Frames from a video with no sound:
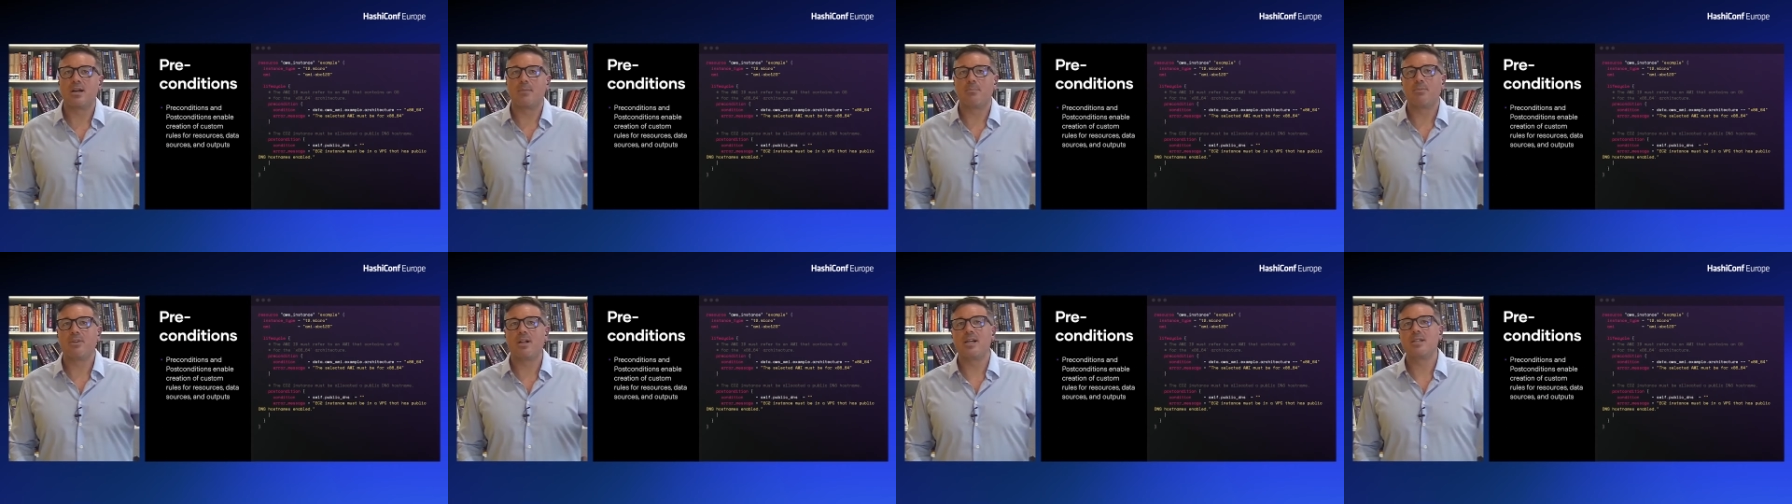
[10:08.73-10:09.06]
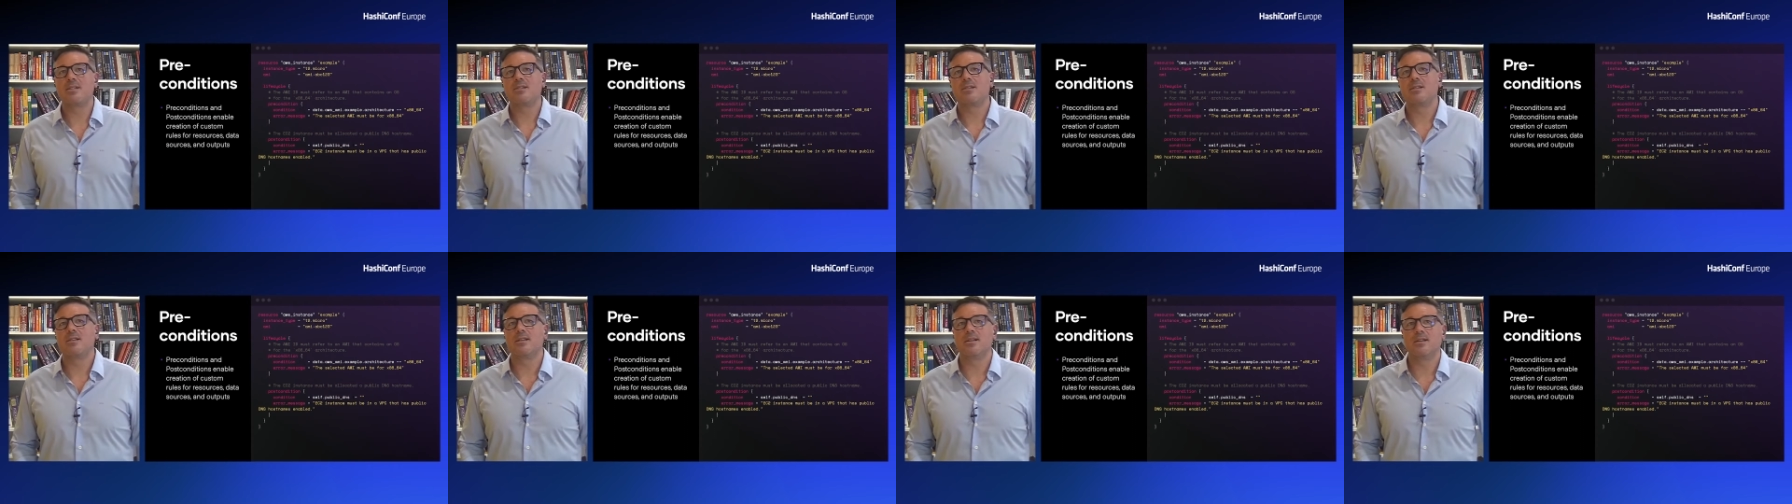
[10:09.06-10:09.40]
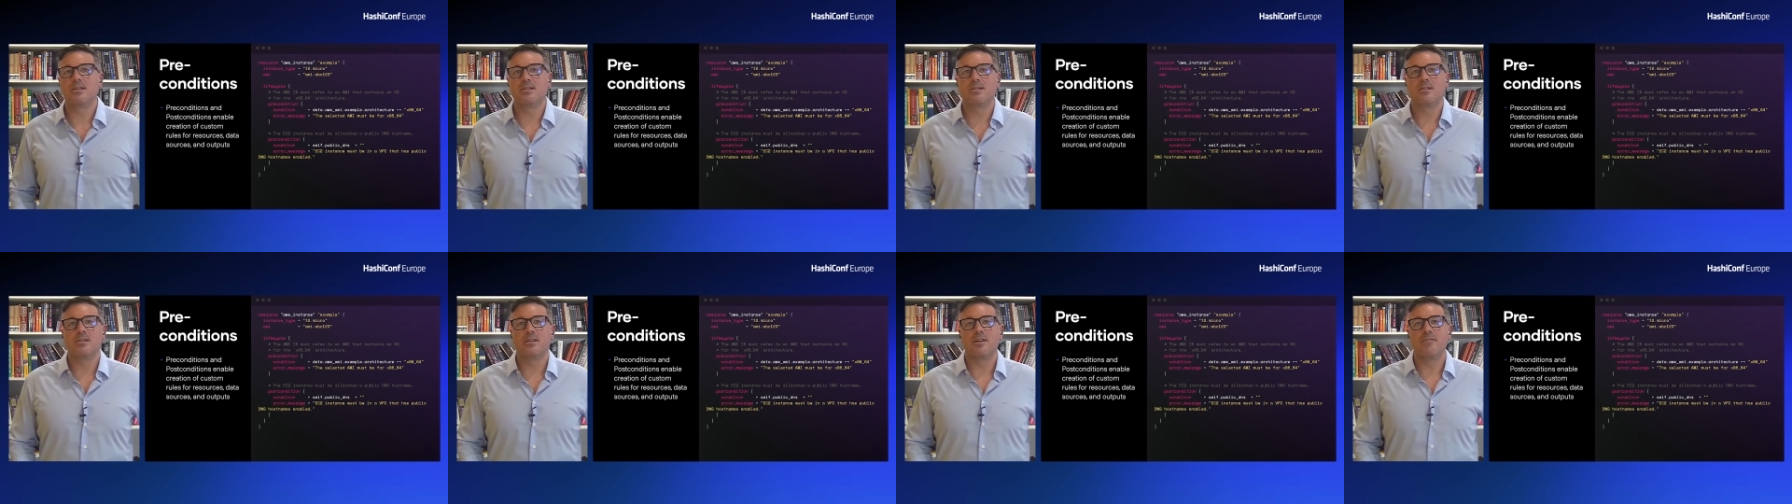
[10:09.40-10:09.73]
applied to
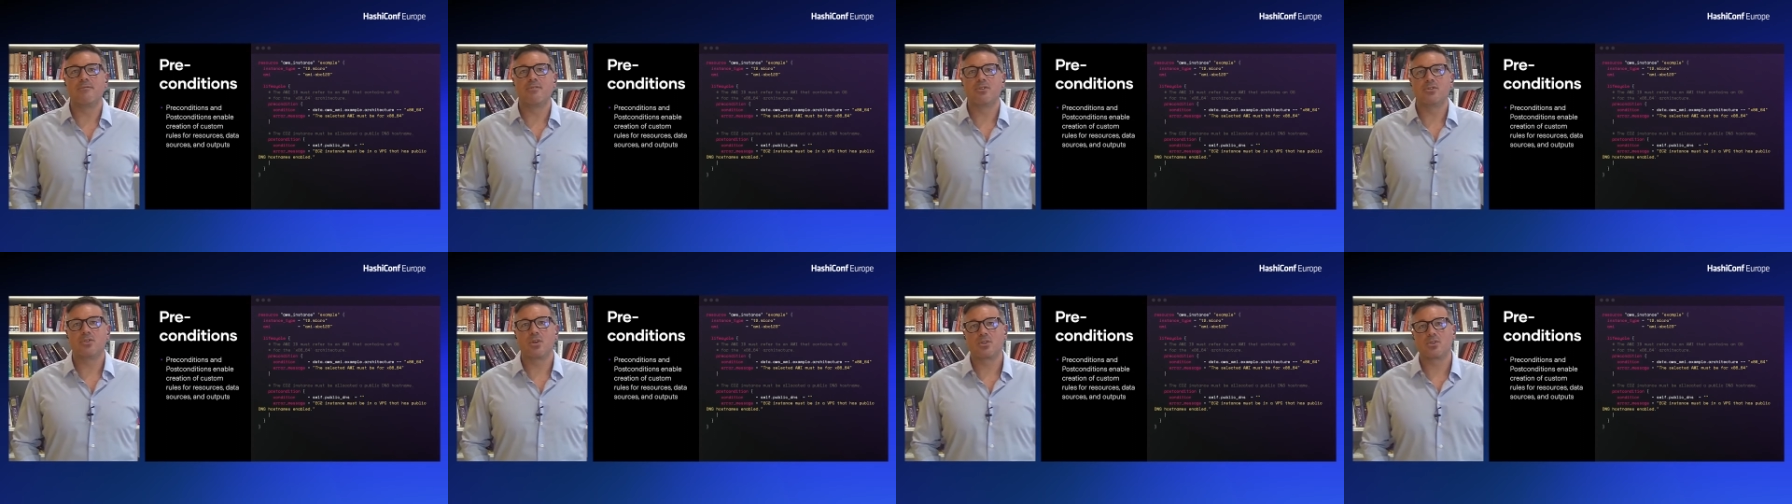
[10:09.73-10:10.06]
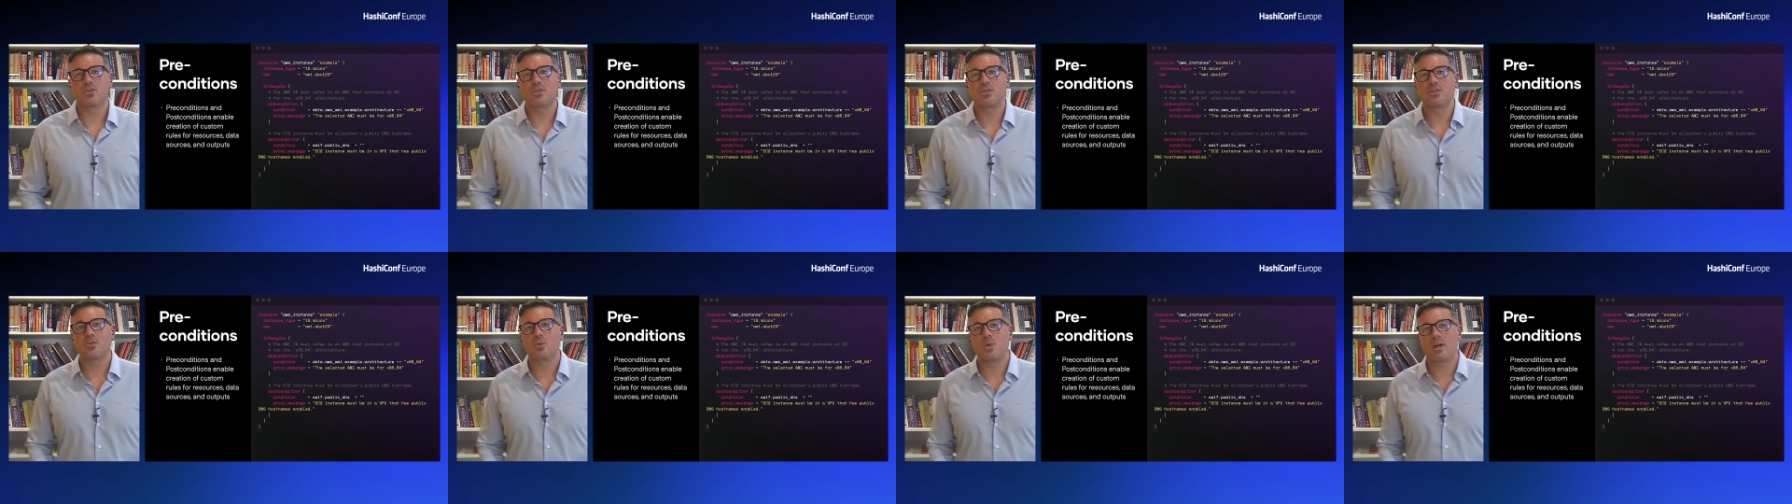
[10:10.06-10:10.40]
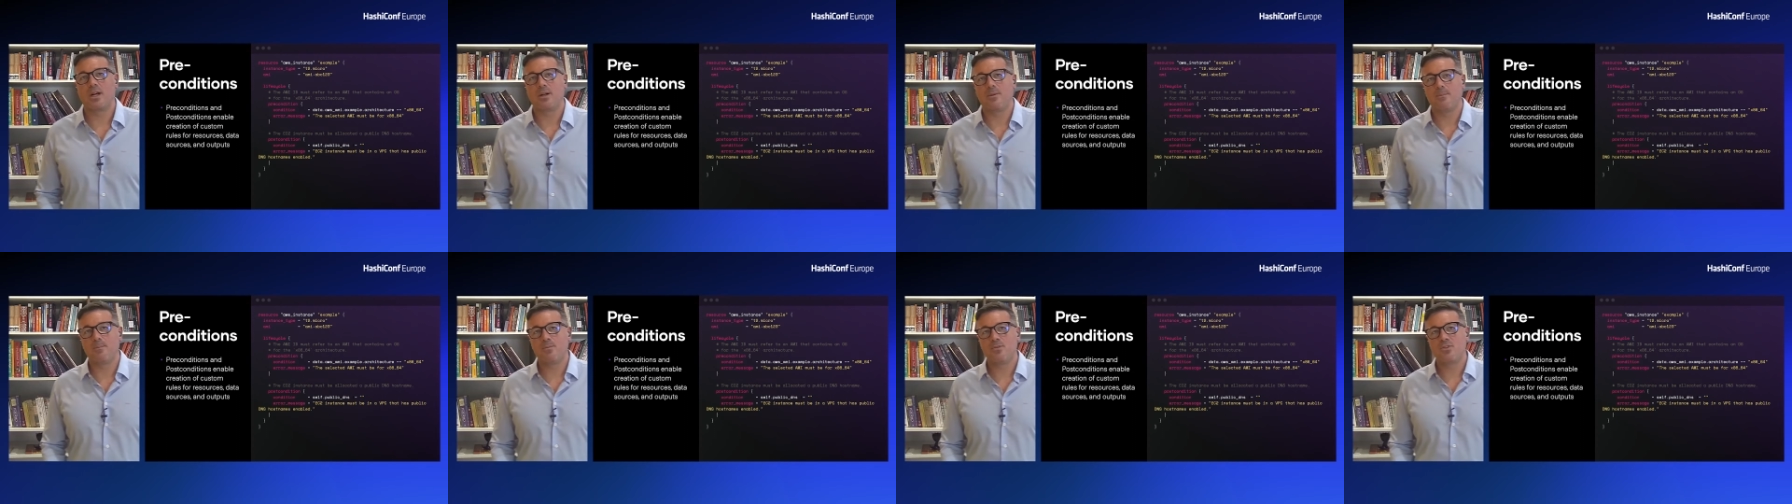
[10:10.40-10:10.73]
the to infrastructure as
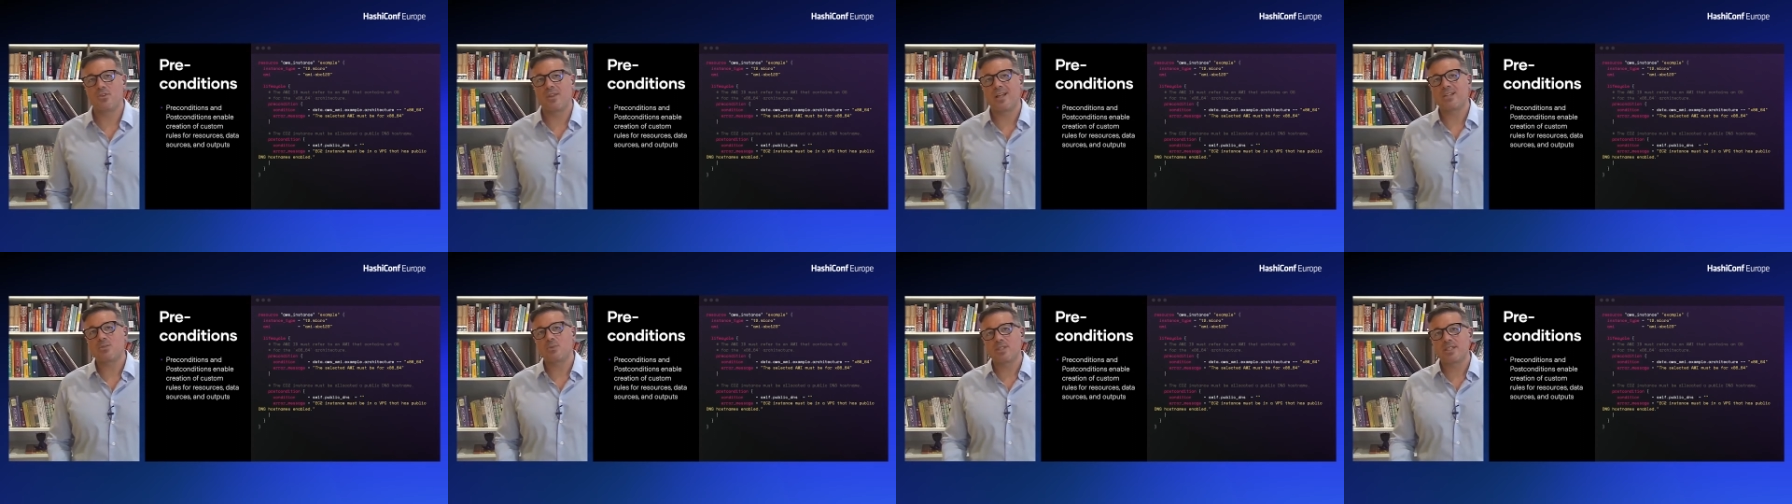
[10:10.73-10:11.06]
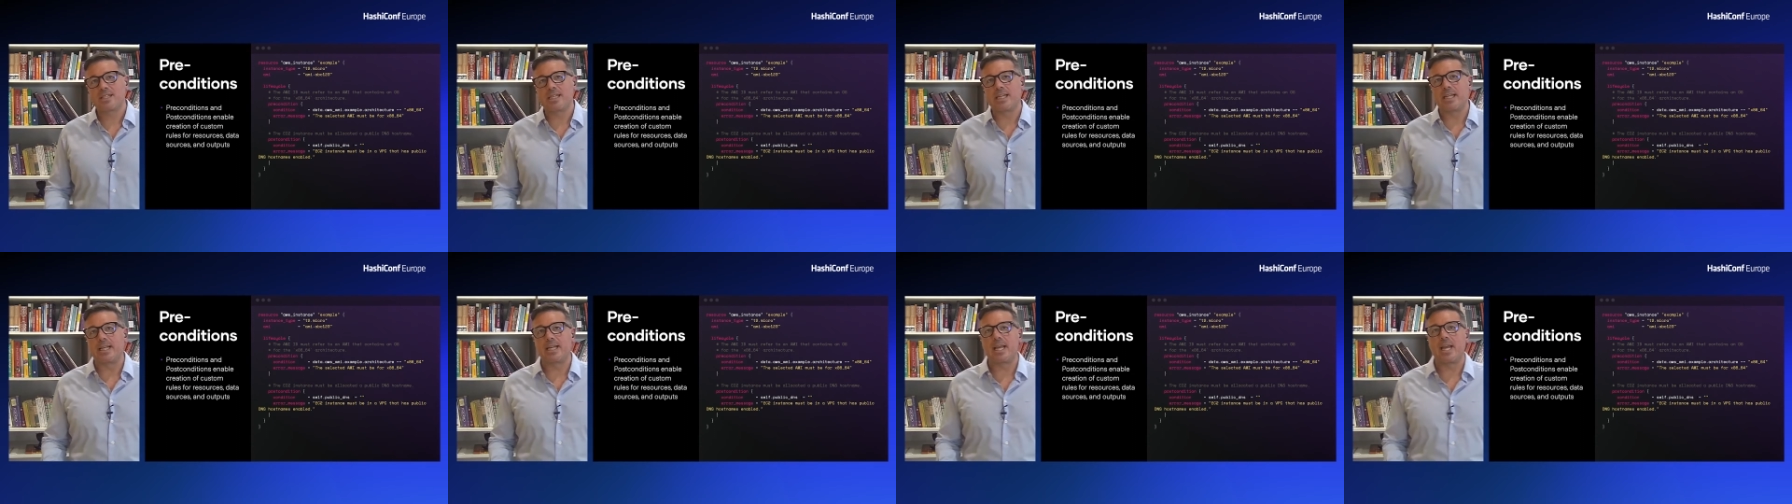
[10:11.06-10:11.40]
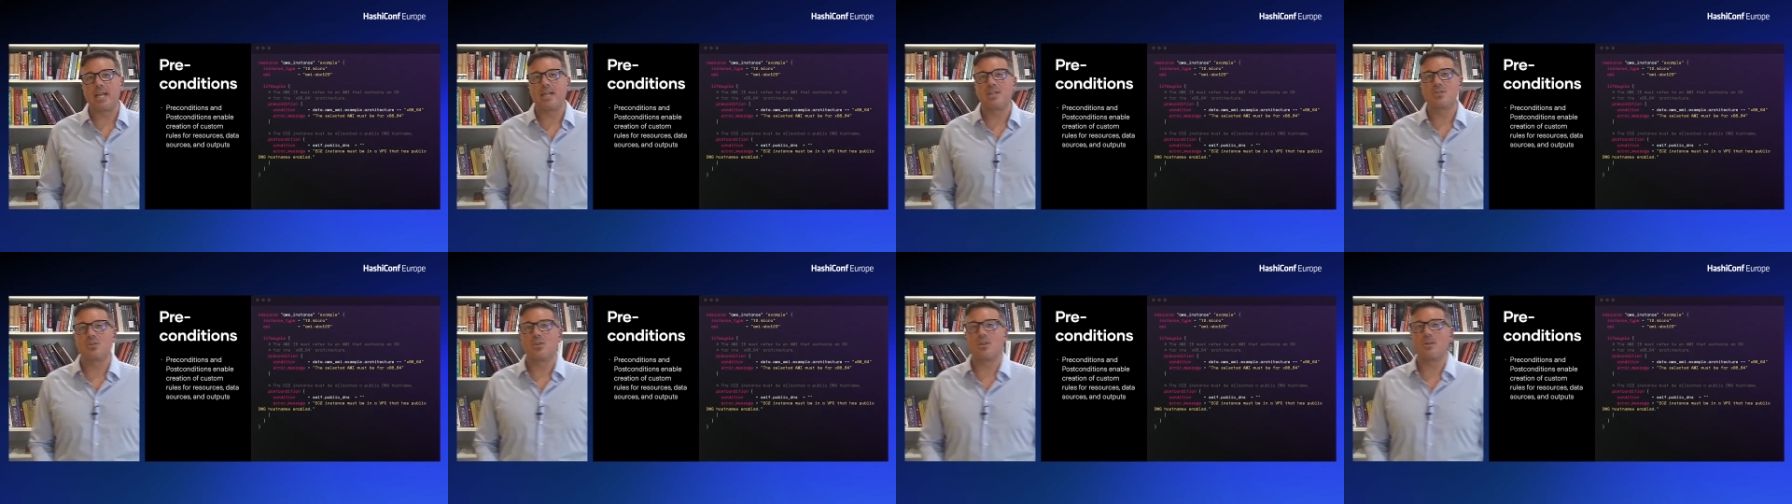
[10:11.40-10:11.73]
well. So that's what CDK
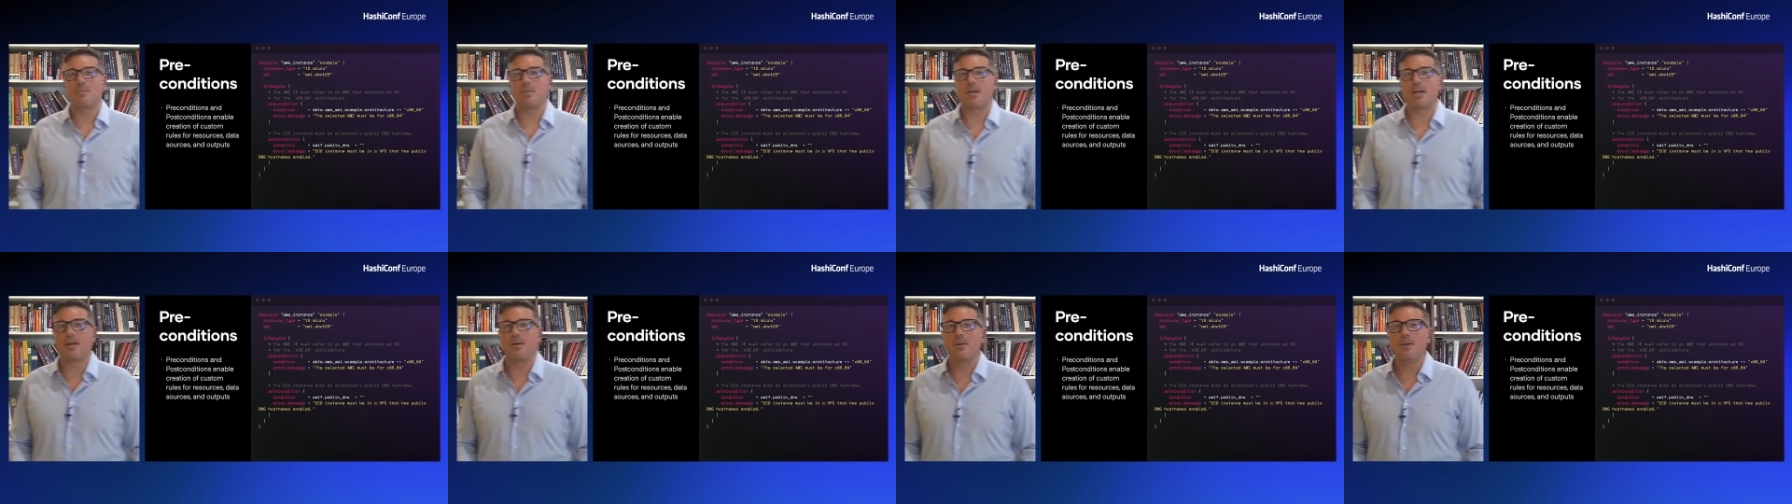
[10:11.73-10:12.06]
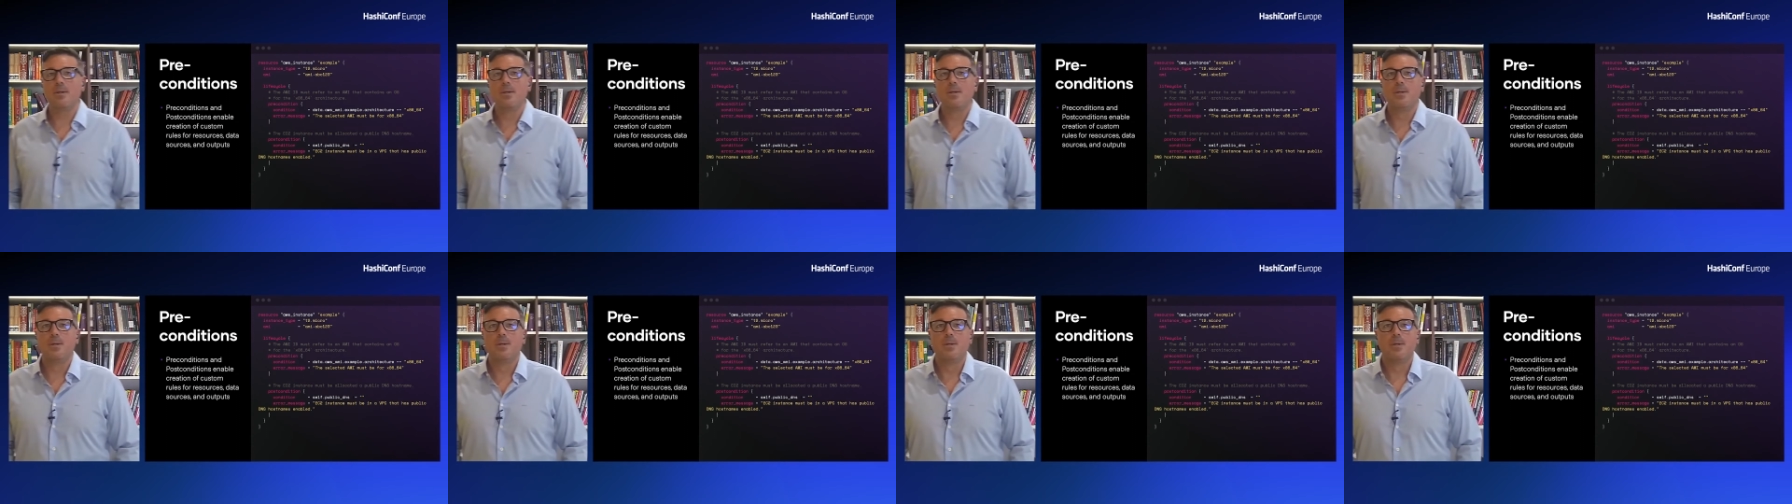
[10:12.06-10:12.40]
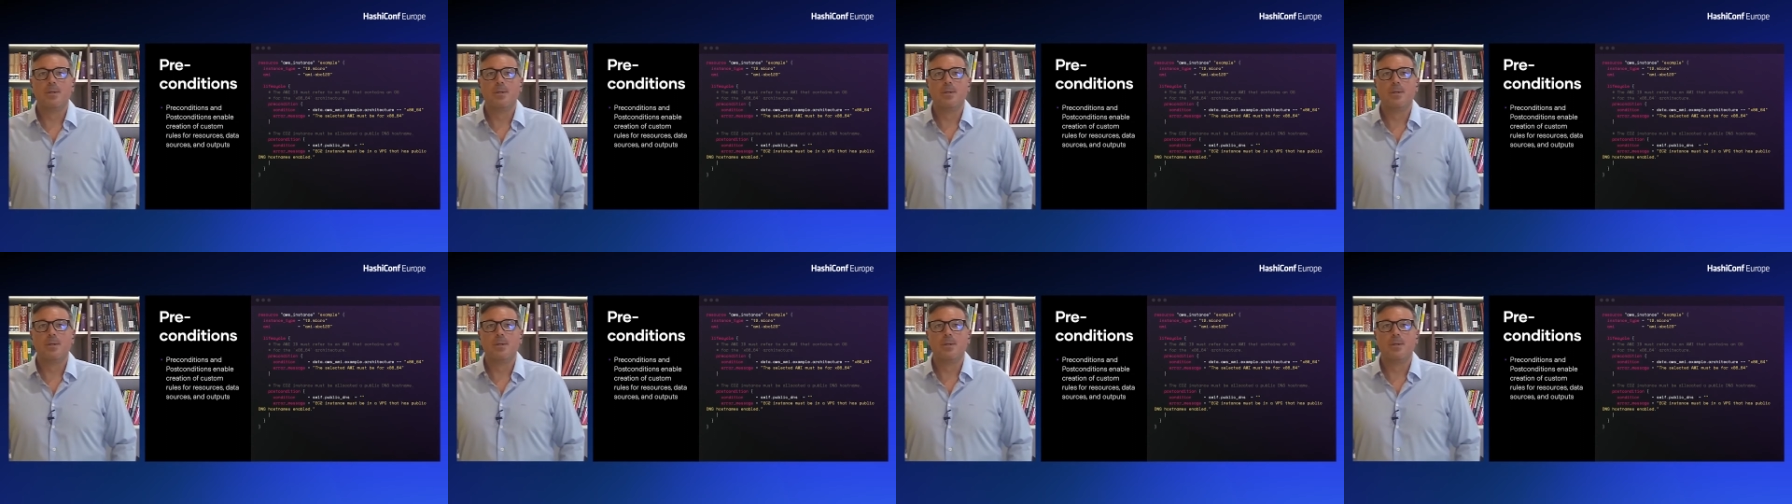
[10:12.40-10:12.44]
is all about.